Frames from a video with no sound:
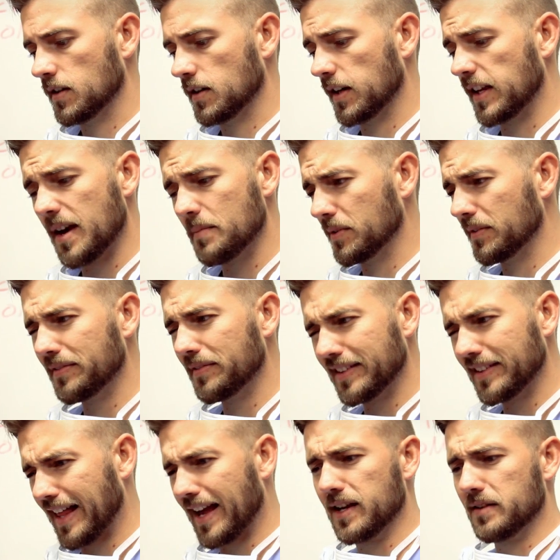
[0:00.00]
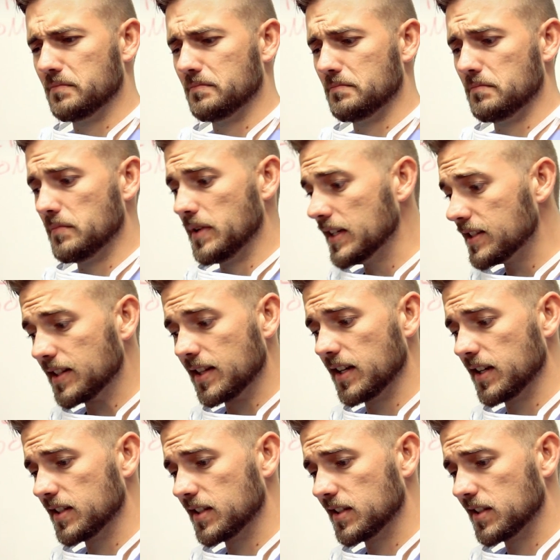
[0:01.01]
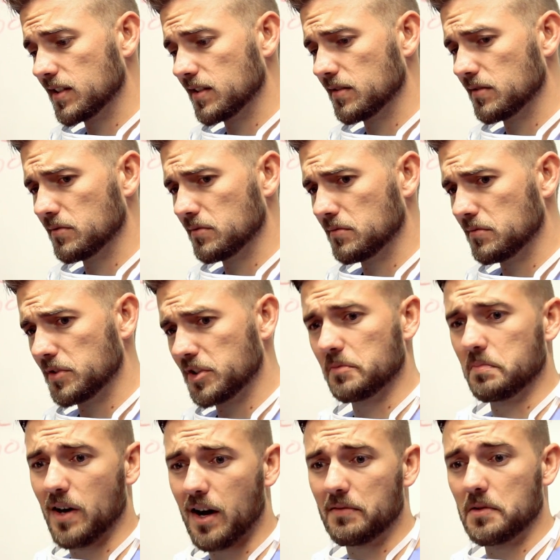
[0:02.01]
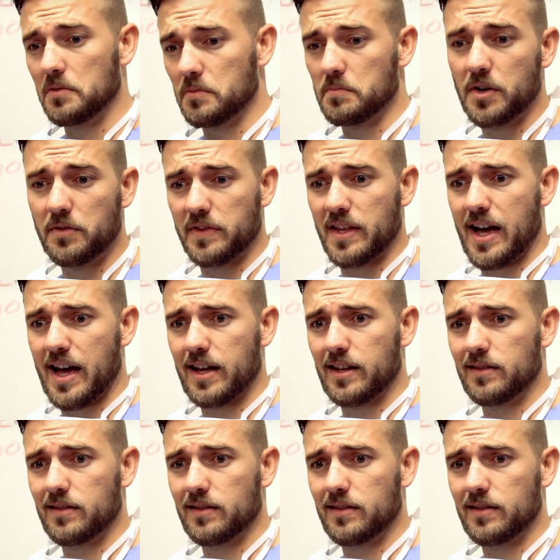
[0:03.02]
I can't believe we missed this. We should probably remove that.